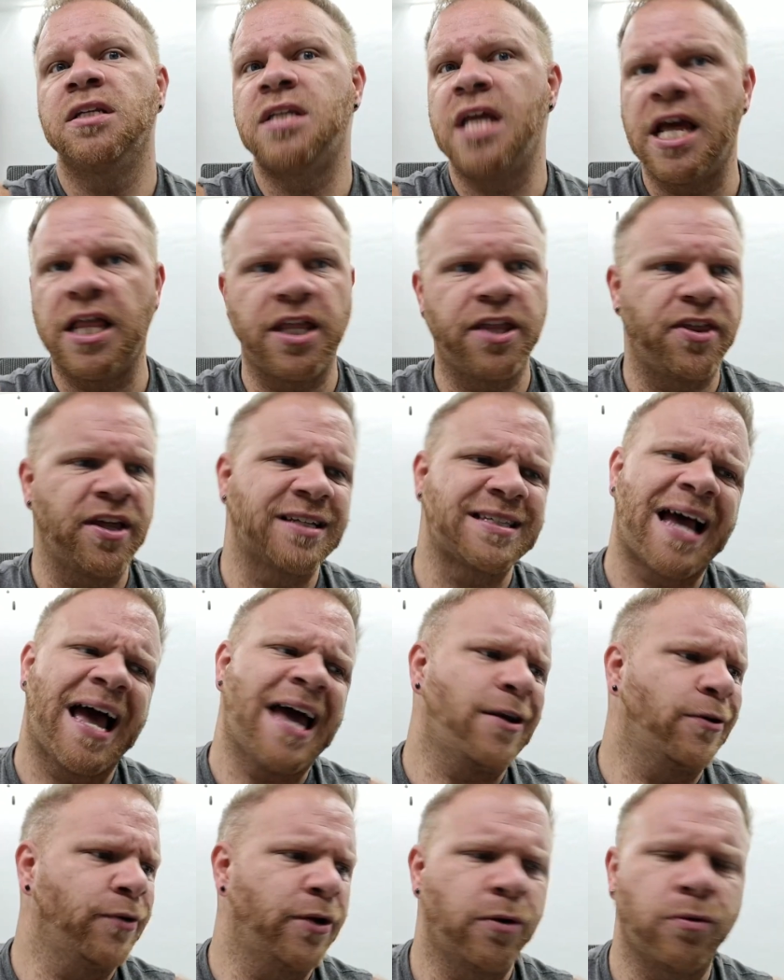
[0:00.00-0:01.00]
daily things. I
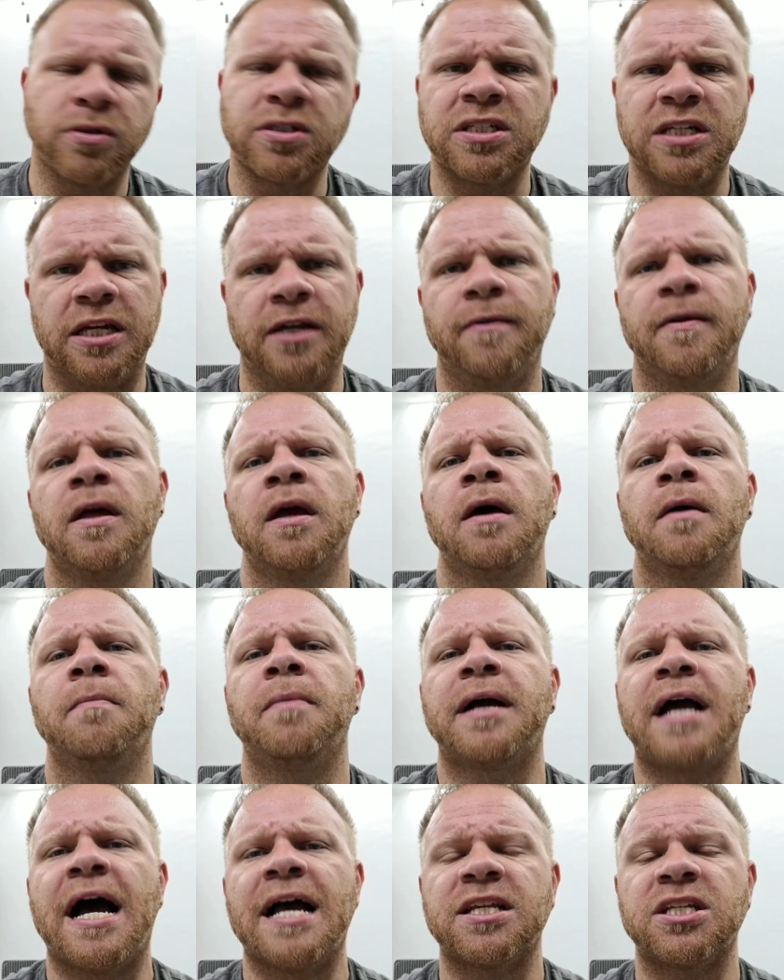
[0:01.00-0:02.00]
don't know, we'll see.
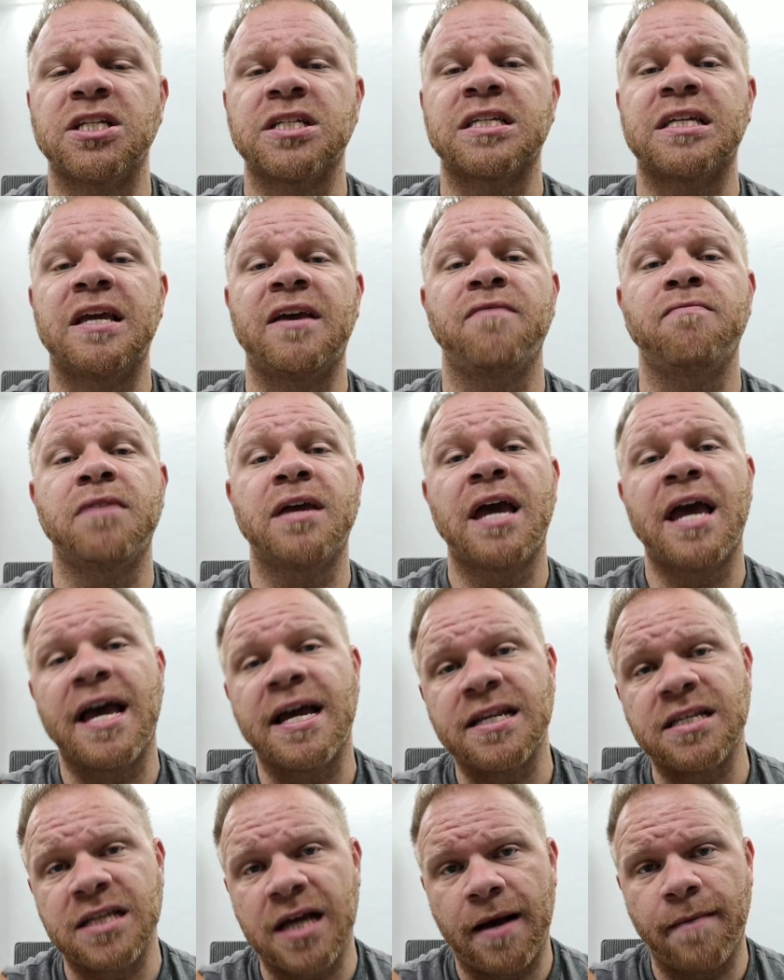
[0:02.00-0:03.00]
But guys, just give me a
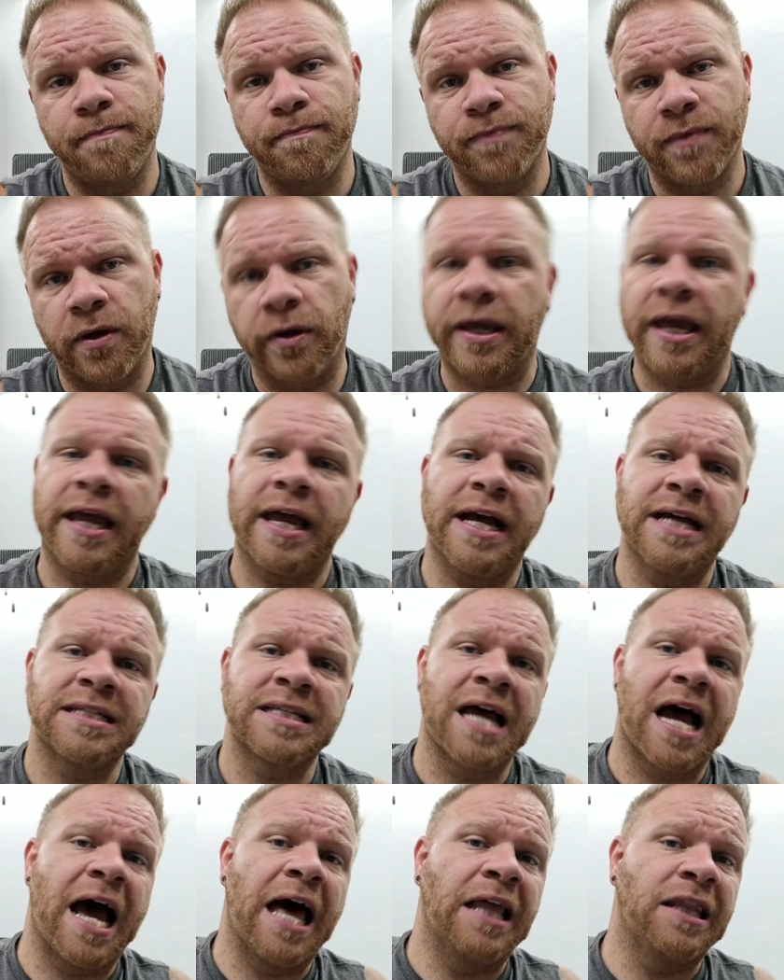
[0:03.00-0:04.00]
heads up. Okay, guys,
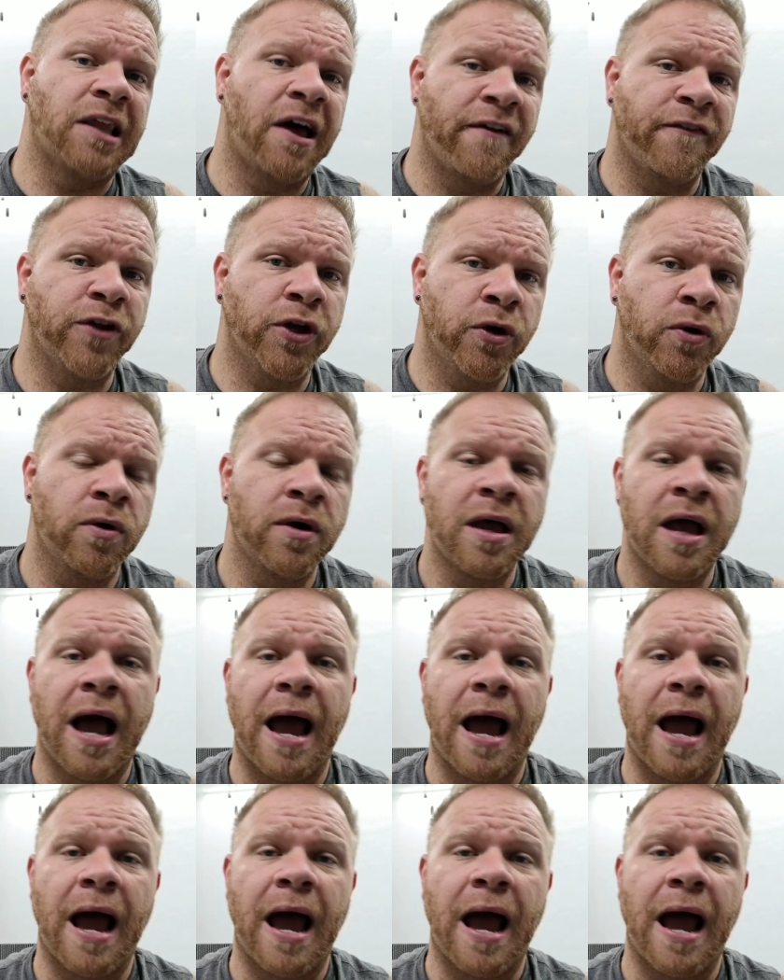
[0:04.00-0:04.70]
I love you.